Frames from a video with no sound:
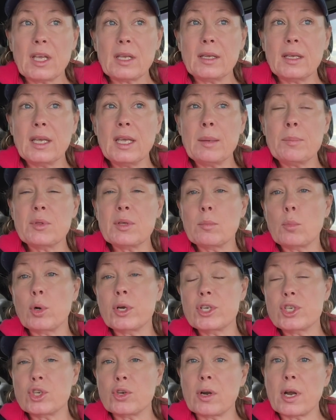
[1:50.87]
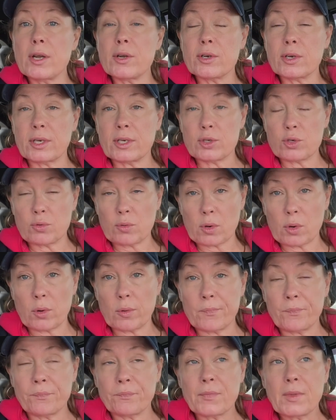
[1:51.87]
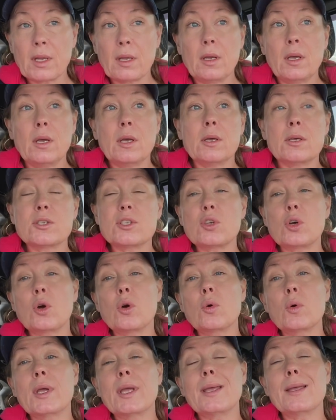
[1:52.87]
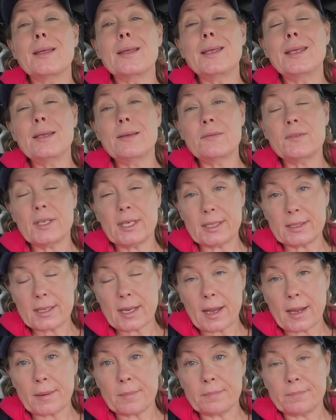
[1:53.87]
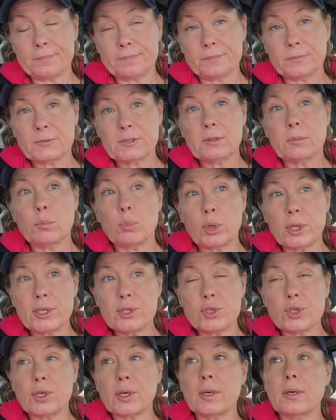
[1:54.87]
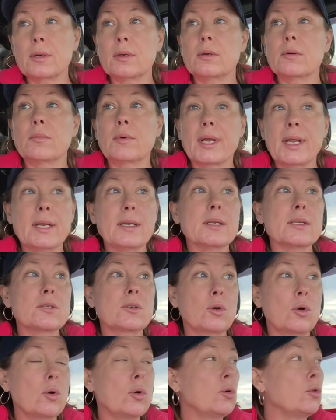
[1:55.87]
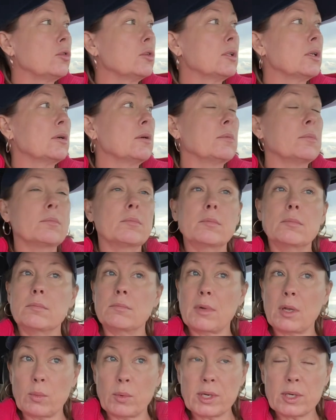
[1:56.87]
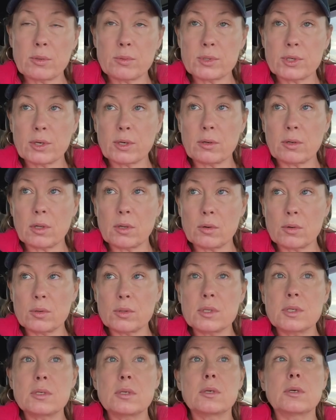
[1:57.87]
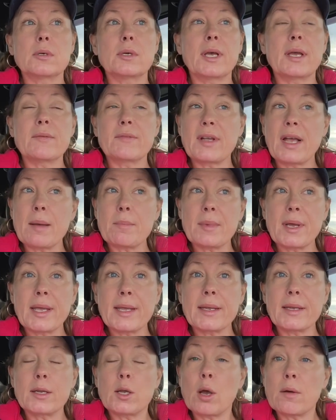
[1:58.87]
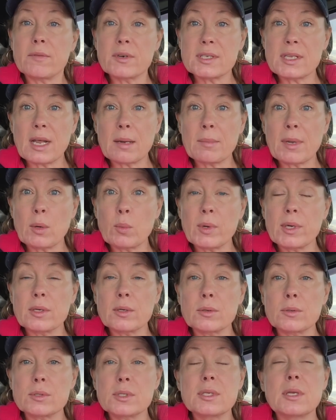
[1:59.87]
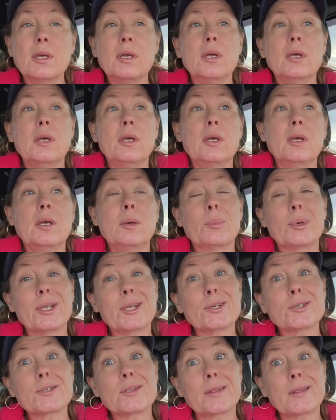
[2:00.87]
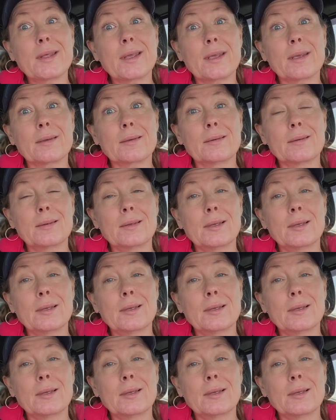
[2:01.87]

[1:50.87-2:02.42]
keep the moisture under control. So evening time. Moisture, right? It's cold, my windows are closed, I've got my covers on my windows, but here's the thing.